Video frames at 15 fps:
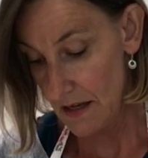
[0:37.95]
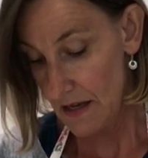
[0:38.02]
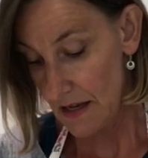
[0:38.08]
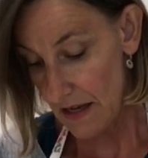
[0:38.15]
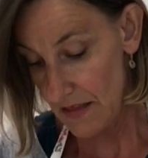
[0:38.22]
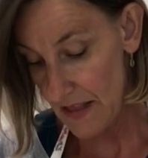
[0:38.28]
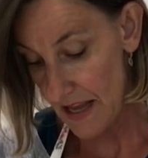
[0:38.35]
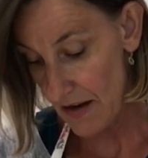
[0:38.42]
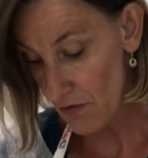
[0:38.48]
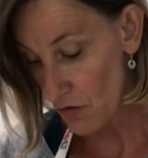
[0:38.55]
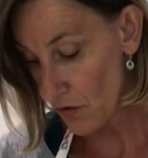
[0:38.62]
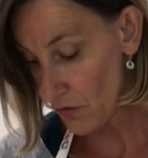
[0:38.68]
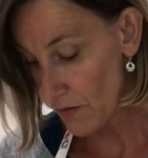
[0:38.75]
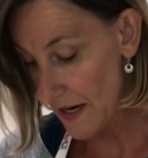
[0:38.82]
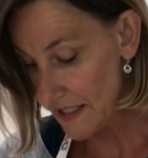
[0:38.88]
And they're
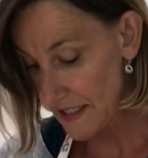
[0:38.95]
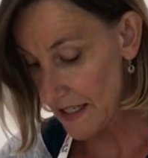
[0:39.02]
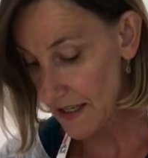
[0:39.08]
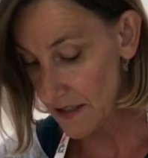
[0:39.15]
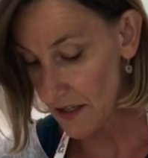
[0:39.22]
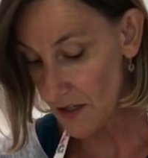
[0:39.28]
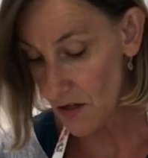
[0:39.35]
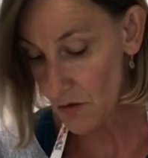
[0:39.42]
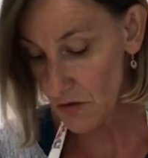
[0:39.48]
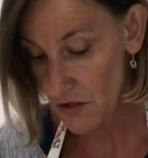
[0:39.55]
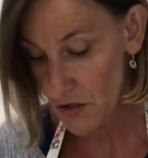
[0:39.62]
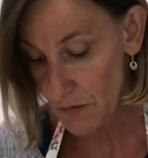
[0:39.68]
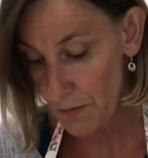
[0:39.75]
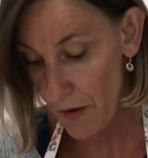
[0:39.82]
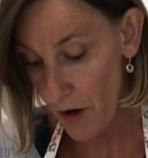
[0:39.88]
all ready. And you can always
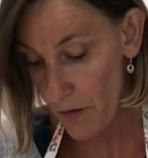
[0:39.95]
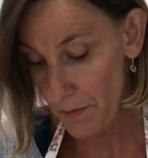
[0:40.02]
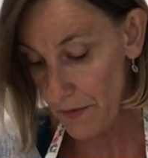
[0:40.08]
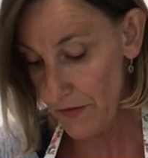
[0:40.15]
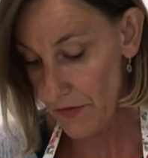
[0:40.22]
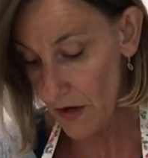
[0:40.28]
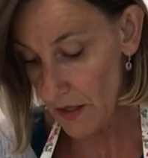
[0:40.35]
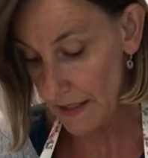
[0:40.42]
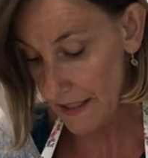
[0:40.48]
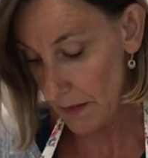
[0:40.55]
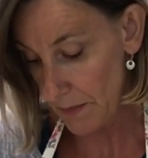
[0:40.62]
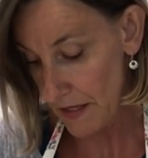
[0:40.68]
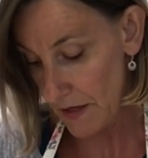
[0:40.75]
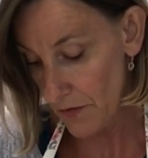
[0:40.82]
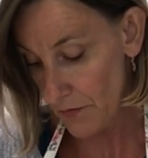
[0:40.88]
just pop, you've got a little
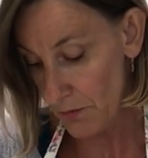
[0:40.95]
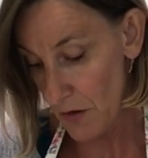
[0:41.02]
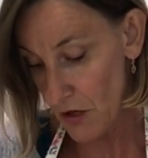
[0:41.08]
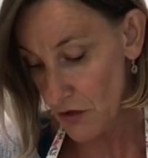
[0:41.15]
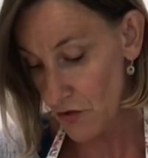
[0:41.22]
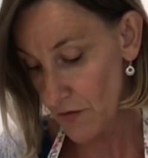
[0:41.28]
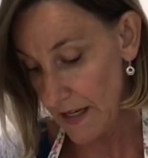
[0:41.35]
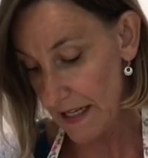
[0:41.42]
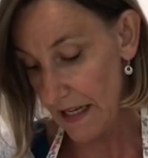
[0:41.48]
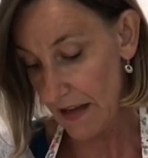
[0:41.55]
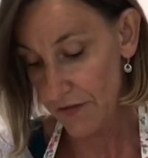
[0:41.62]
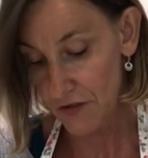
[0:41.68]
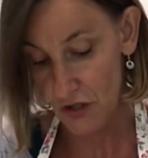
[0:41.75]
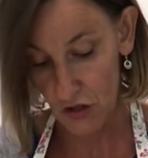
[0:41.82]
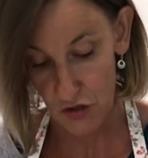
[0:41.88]
bit of margarine
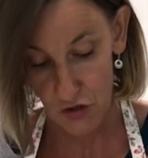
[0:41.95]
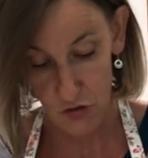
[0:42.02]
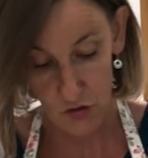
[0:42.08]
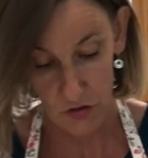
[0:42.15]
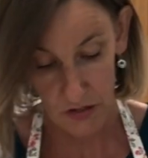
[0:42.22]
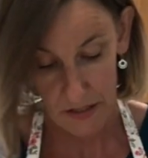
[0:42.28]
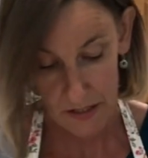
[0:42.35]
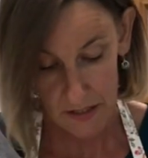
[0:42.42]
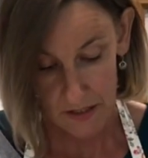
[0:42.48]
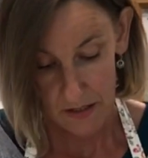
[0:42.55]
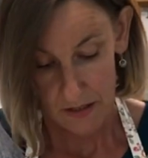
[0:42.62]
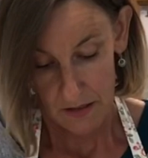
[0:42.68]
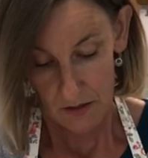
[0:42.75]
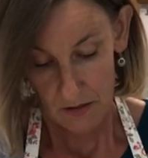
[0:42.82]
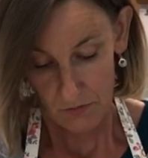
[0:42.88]
left on your
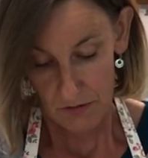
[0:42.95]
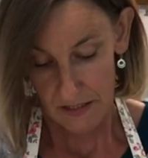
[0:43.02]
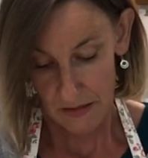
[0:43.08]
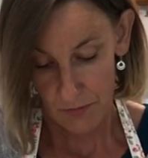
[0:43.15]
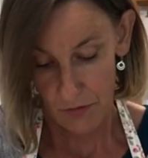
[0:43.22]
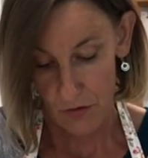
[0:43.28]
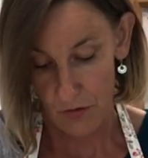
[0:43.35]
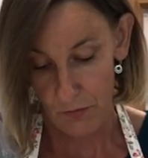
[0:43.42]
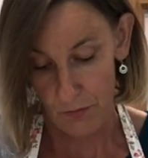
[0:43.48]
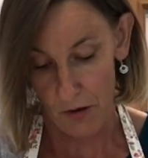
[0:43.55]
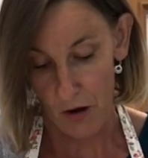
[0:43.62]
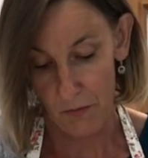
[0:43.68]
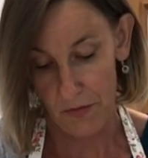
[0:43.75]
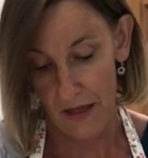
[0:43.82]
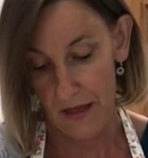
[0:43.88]
greaseproof,
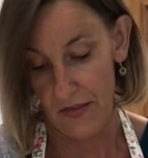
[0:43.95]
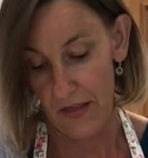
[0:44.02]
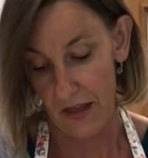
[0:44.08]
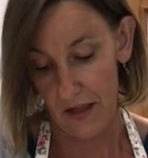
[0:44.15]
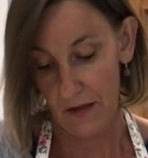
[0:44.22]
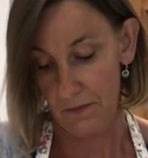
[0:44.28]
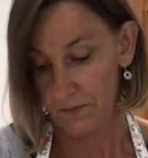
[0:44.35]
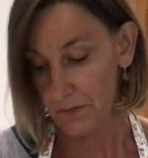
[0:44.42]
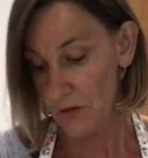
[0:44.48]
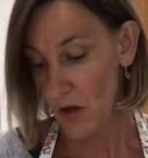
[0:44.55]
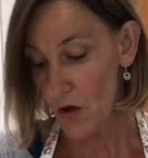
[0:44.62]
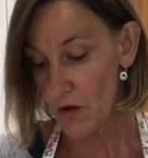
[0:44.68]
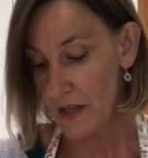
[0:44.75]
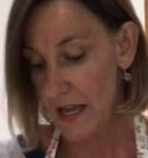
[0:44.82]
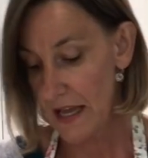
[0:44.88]
pop that
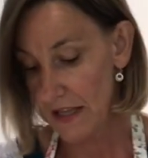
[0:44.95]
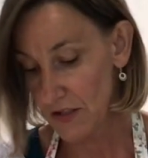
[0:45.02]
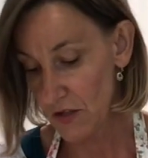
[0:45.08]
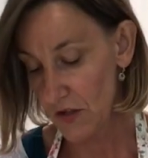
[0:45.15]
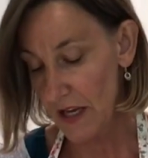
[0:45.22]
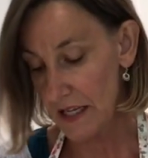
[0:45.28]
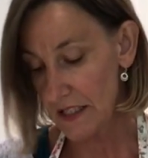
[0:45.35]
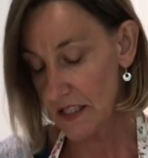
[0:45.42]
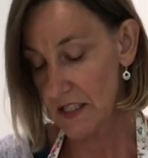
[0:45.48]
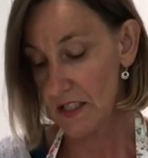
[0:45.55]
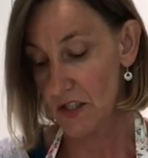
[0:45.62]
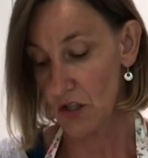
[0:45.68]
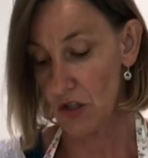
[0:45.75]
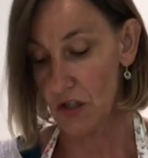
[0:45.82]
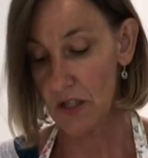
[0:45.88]
there. Okay, so that's
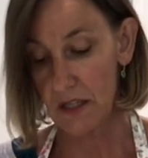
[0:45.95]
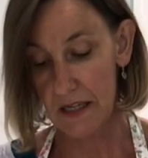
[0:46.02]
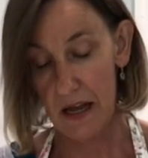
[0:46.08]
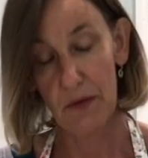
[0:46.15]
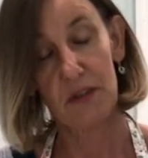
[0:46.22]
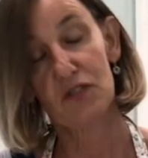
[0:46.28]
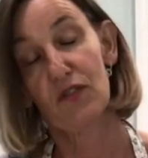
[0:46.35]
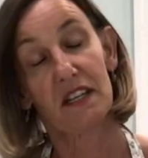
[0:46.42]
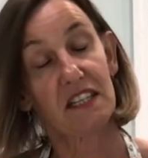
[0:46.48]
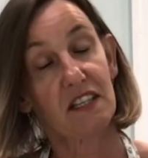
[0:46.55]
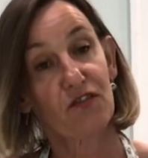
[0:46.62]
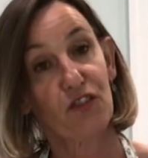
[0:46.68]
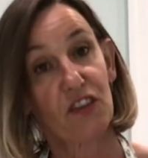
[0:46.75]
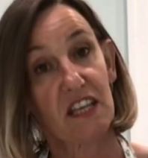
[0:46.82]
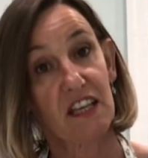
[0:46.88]
done. Now it's ready
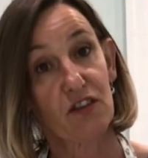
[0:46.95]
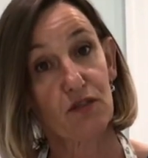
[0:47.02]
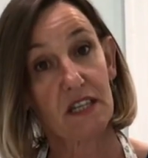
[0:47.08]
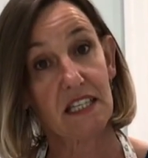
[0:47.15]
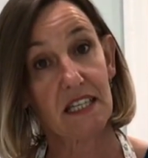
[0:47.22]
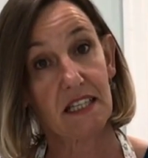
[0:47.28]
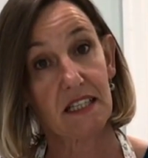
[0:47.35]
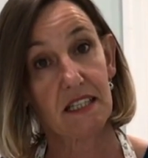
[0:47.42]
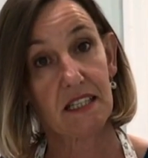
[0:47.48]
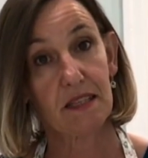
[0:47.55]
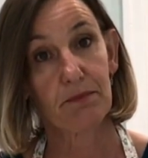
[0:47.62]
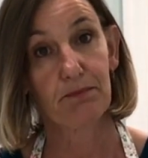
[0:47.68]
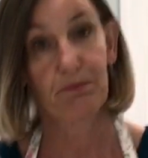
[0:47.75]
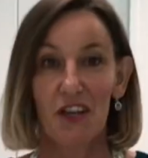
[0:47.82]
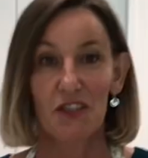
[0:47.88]
for the ingredients.
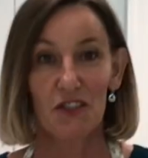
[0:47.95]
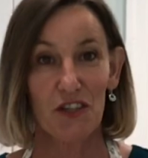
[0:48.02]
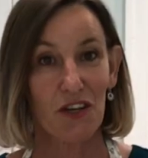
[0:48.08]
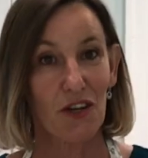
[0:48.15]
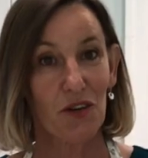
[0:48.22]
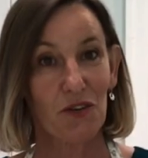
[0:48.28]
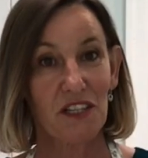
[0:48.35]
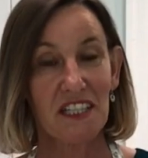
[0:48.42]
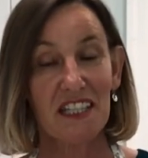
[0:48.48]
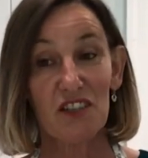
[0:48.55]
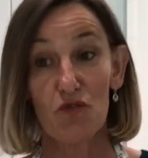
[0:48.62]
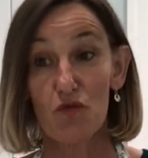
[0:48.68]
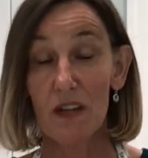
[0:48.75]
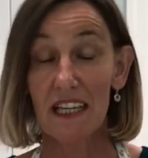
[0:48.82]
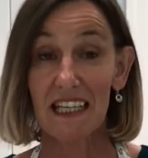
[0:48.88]
So this is
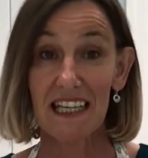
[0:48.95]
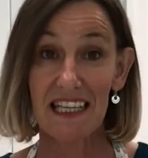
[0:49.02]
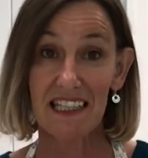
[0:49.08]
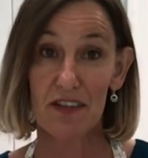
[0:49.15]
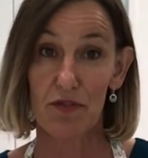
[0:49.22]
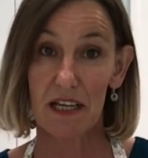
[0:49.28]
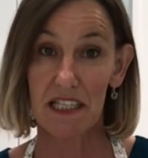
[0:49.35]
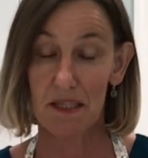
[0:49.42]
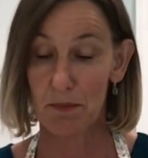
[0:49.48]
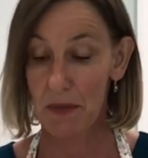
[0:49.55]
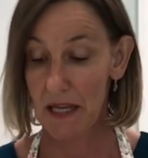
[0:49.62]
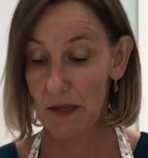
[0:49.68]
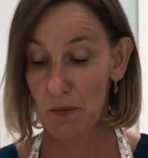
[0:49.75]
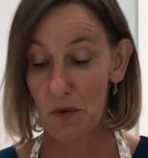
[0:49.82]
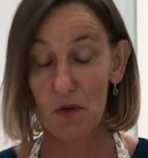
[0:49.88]
a really easy
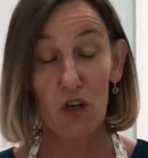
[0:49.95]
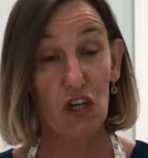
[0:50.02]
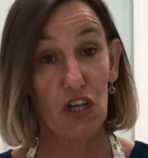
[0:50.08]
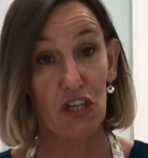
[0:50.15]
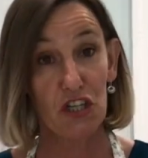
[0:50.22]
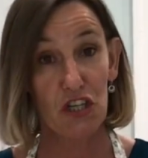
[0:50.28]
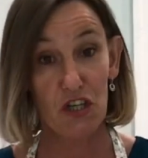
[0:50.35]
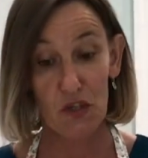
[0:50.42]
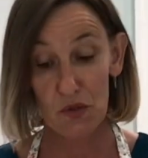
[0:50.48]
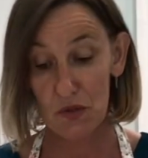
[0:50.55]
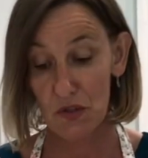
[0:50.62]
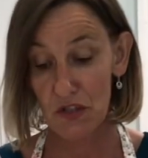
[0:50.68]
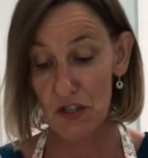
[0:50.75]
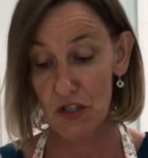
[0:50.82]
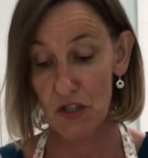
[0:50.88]
recipe. We're going to
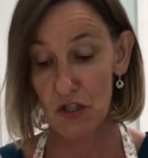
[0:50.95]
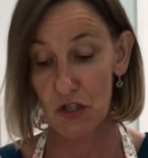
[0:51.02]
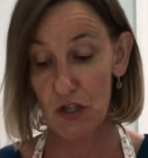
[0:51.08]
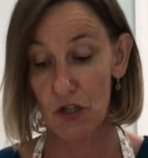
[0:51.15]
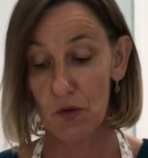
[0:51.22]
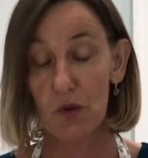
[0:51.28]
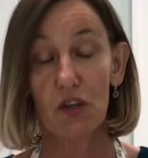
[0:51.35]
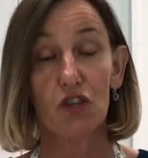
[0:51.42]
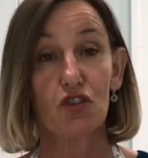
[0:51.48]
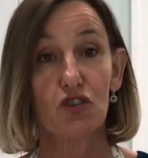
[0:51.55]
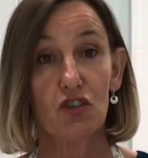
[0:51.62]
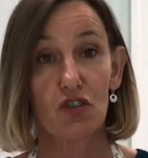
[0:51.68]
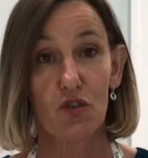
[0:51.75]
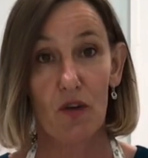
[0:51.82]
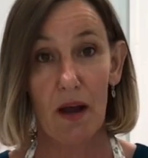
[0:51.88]
use
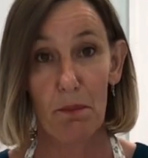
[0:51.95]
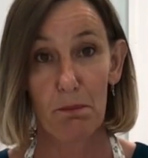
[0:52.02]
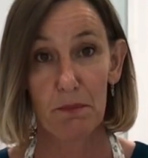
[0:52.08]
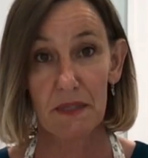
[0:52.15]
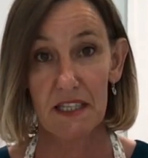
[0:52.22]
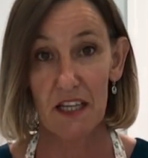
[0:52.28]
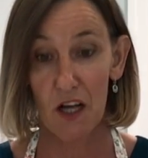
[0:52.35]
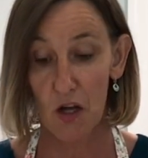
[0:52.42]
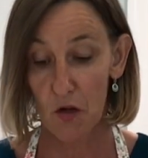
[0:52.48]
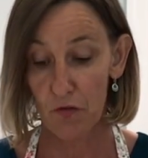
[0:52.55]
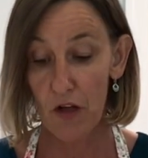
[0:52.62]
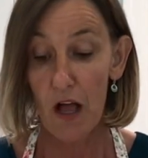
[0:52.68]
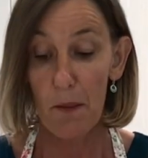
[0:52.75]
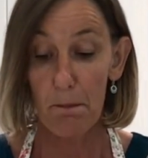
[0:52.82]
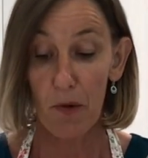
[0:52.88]
200 grams of
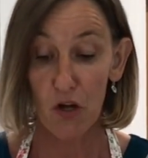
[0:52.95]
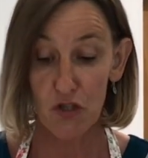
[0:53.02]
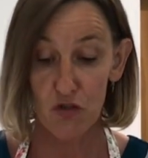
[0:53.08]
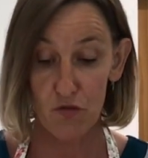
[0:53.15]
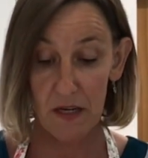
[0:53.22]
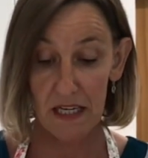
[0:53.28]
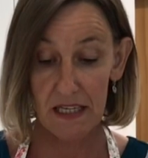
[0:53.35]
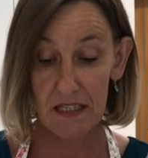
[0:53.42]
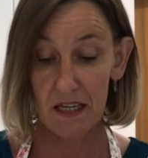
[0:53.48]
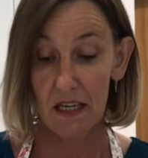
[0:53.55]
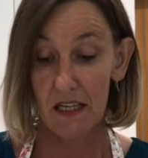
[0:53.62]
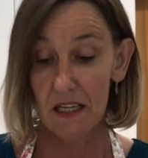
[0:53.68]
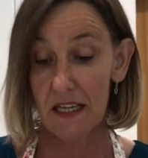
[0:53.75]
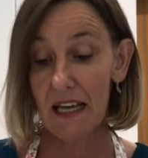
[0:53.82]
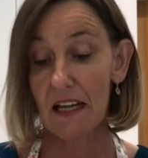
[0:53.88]
margarine.
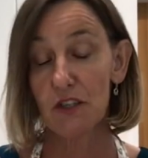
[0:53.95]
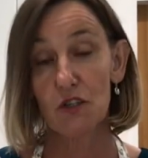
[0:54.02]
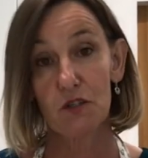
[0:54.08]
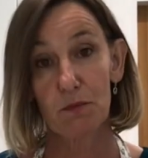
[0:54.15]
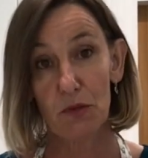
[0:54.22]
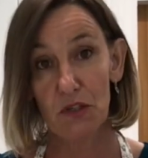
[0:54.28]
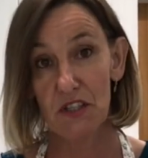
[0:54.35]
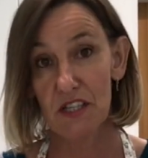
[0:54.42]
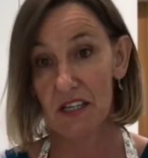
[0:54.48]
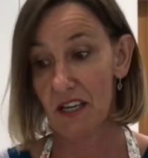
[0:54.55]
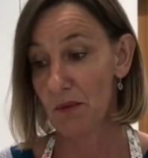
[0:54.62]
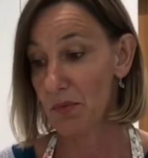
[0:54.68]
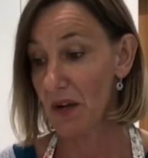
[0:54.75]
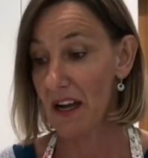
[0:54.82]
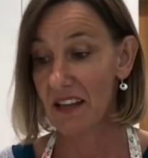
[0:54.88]
You can use butter,
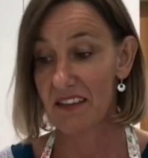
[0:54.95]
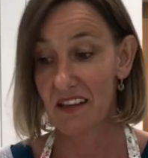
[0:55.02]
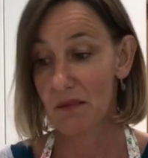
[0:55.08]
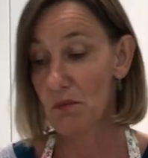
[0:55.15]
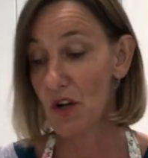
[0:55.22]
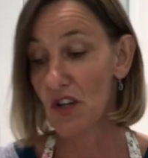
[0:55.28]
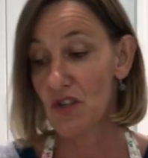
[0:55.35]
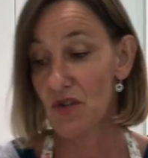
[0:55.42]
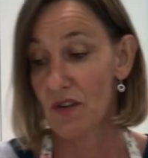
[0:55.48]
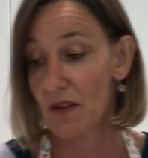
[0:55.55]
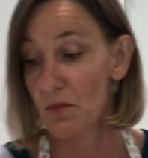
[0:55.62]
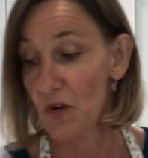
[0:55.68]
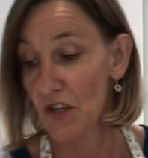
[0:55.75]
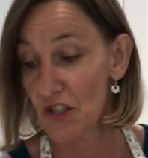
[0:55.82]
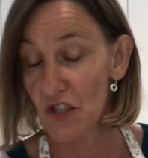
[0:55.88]
but I think margarine
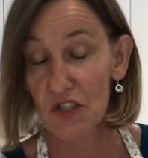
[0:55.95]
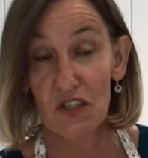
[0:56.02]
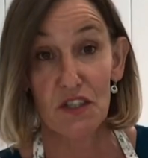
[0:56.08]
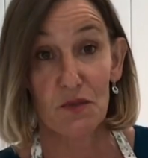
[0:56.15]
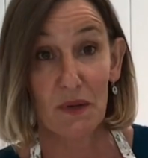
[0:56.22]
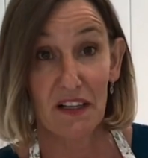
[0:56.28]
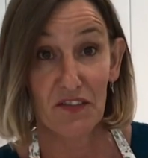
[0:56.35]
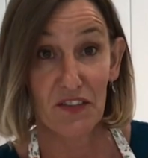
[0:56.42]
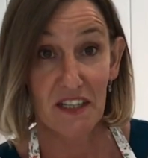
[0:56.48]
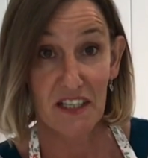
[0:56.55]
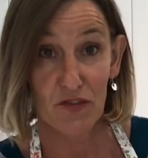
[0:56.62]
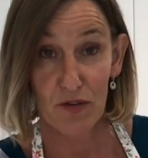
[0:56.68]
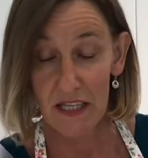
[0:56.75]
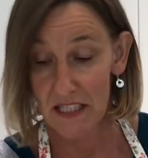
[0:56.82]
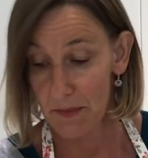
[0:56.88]
works just as well for this
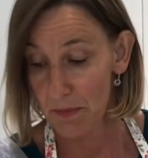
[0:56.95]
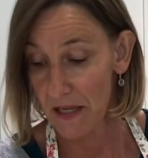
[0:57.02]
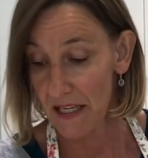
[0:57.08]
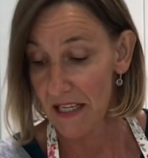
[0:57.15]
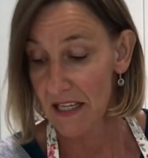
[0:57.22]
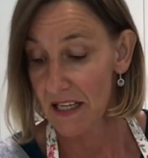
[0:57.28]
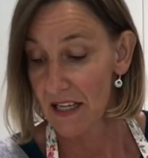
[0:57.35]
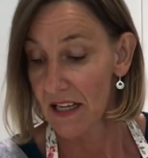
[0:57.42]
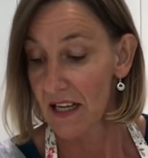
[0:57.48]
recipe.